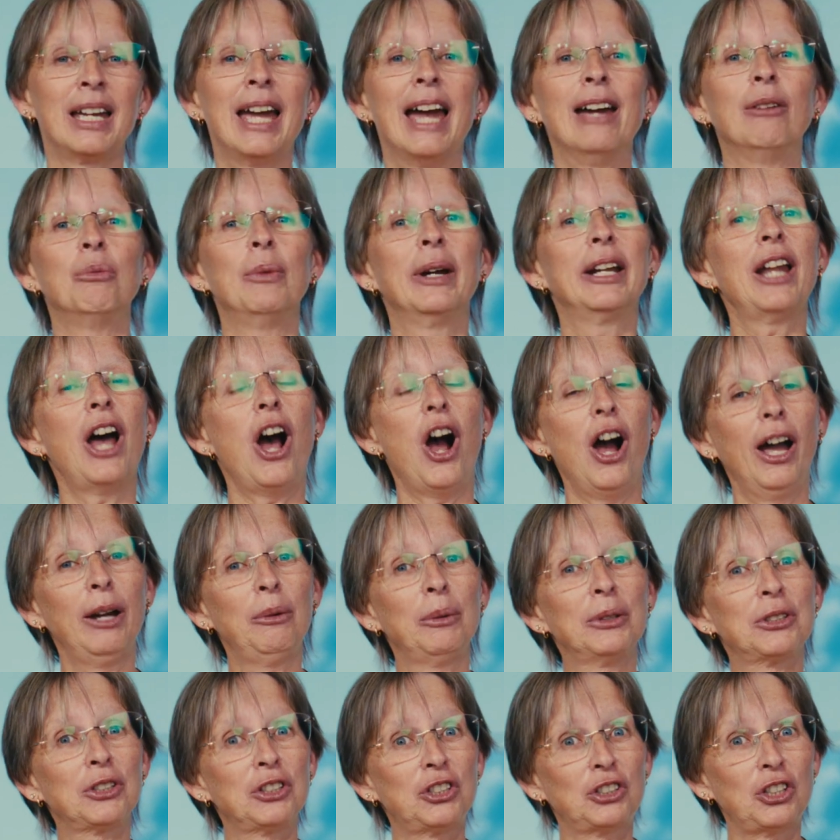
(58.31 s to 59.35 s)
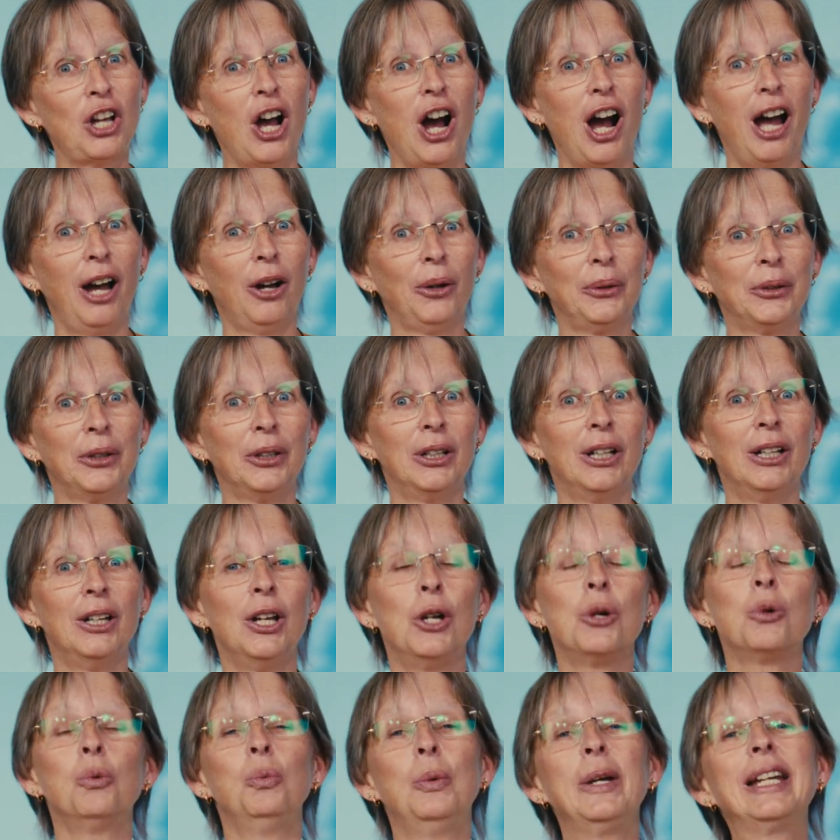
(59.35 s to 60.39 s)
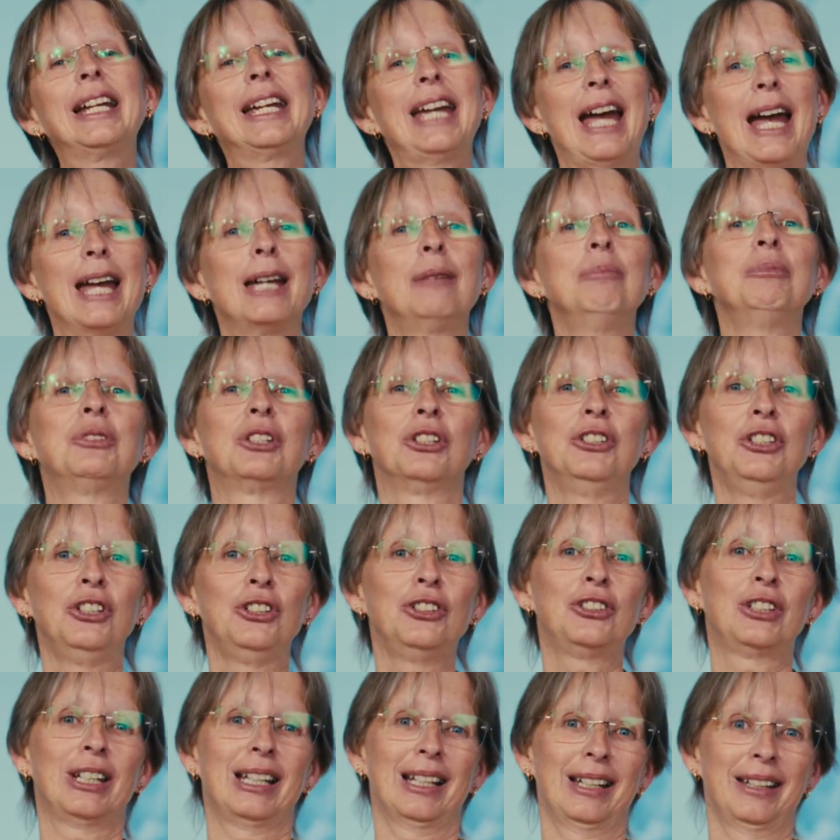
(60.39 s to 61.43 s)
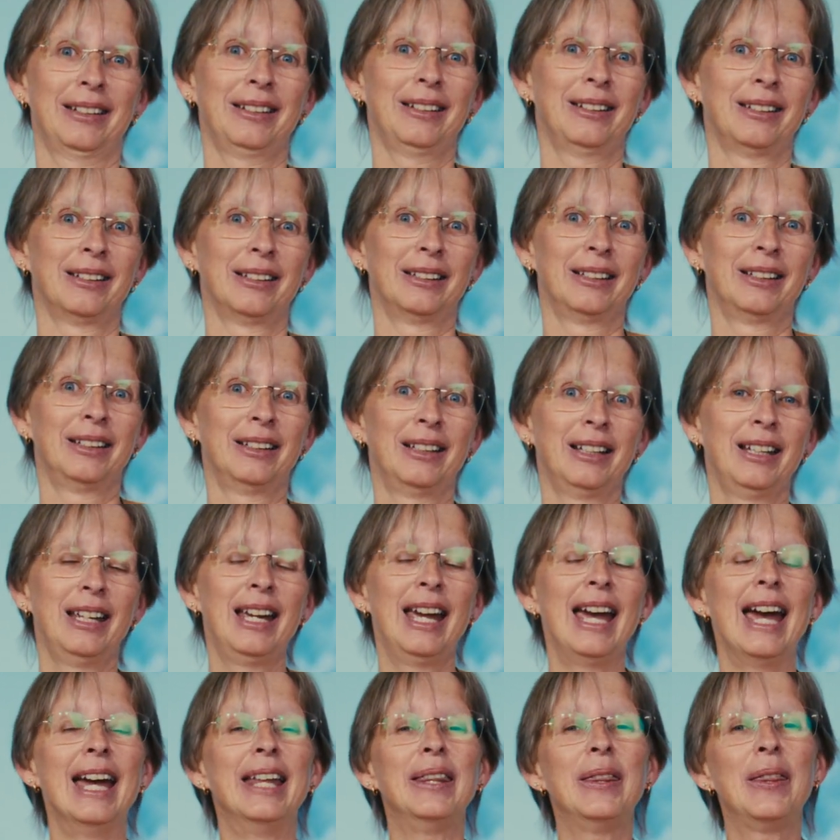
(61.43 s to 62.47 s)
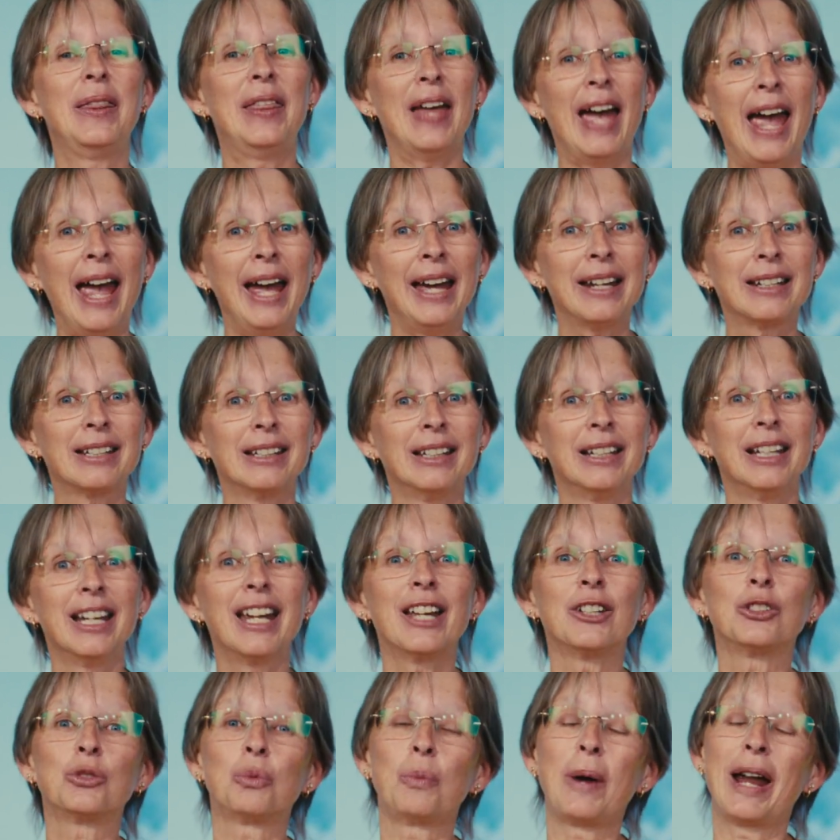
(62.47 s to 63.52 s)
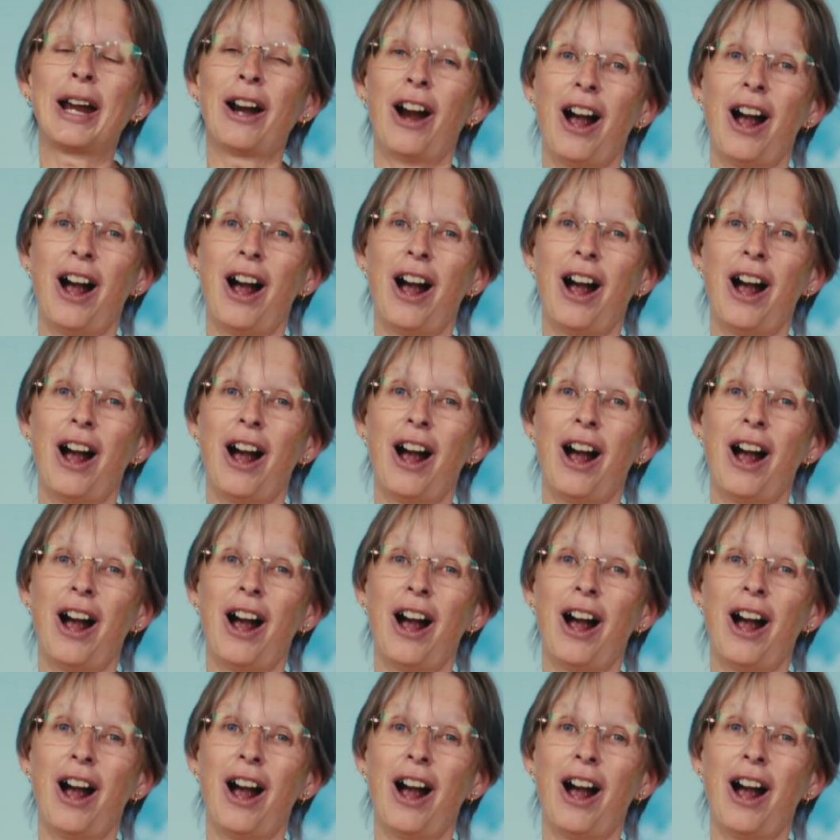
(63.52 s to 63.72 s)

And when I was a child, we came to New Zealand. And that is where